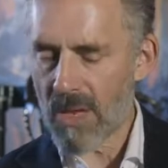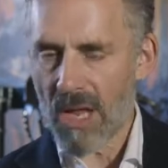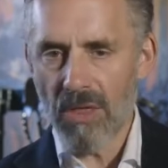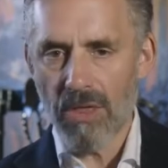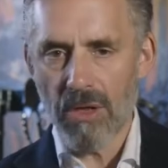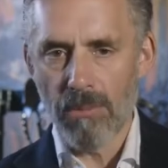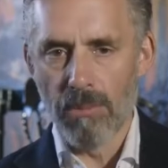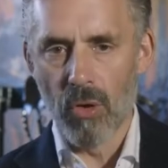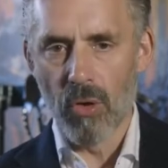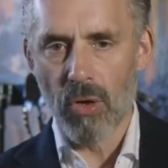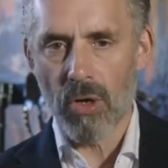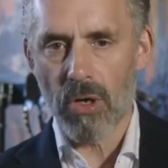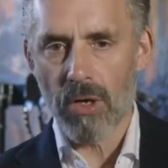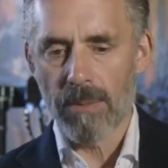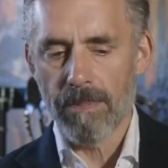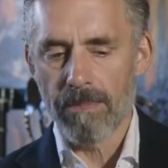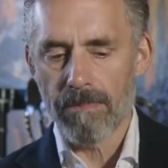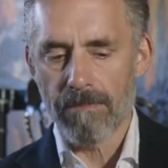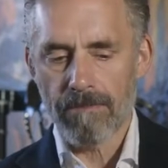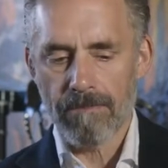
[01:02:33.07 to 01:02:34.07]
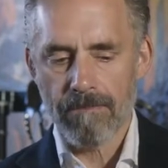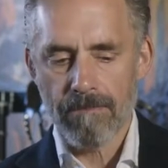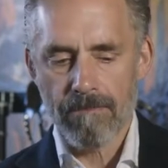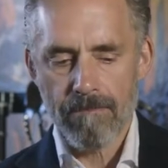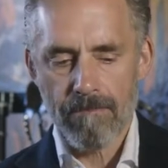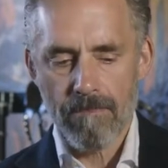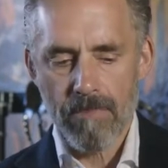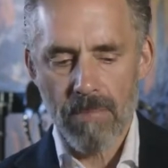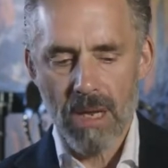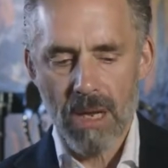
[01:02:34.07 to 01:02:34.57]
the more
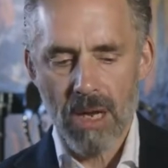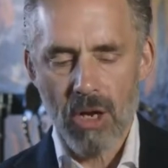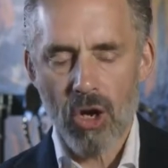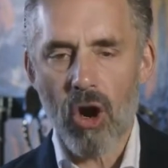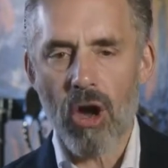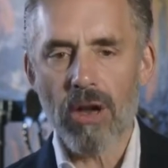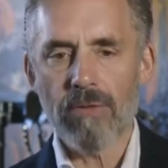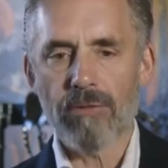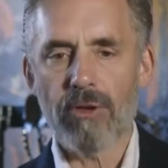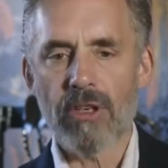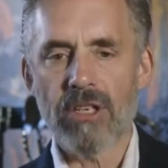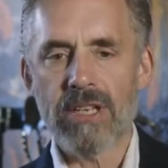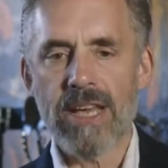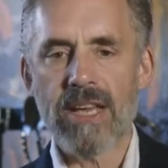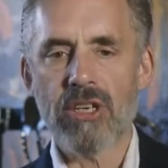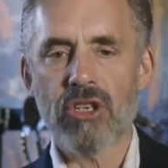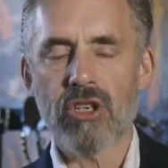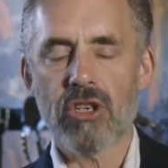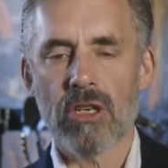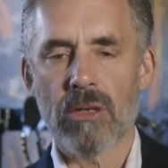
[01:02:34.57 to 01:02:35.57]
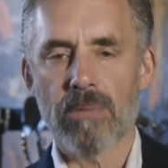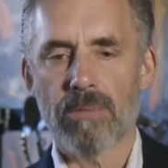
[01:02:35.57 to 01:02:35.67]
confrontational